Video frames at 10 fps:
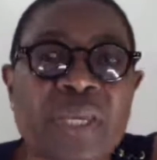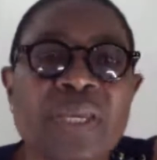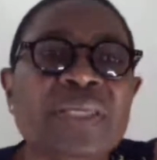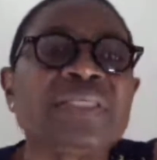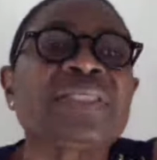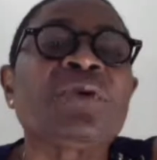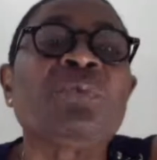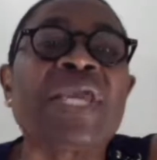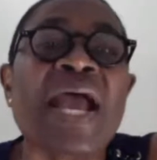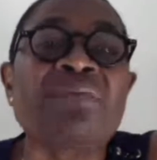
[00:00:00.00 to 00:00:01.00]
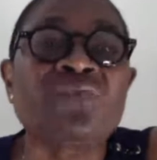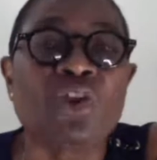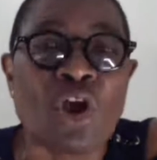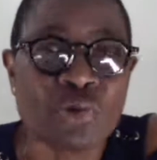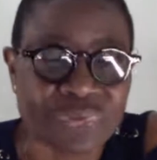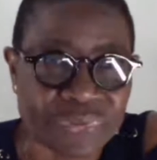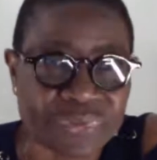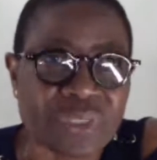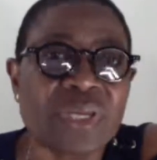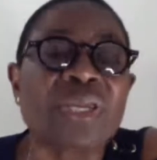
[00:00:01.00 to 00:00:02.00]
He said, "We have lost
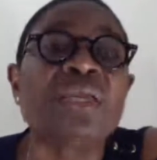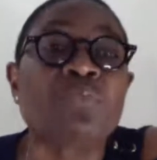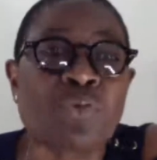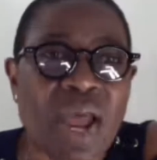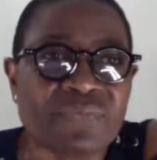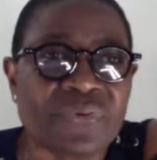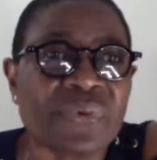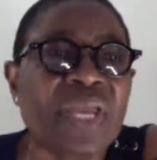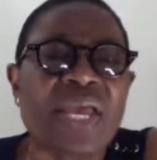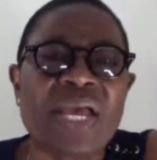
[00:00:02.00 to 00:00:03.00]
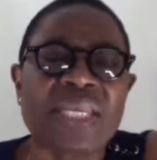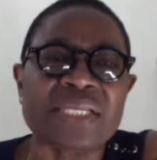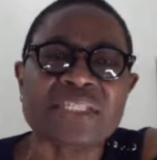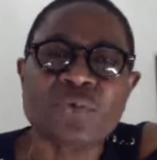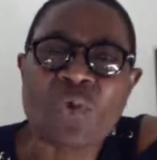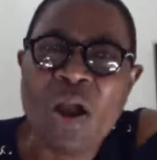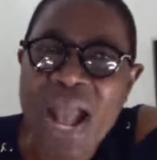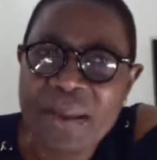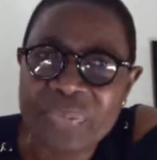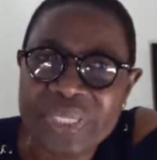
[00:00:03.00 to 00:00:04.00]
a brother." And I said, "What
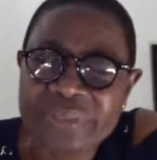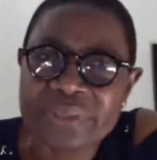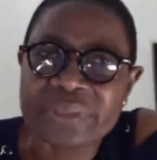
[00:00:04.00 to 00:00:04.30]
happened?"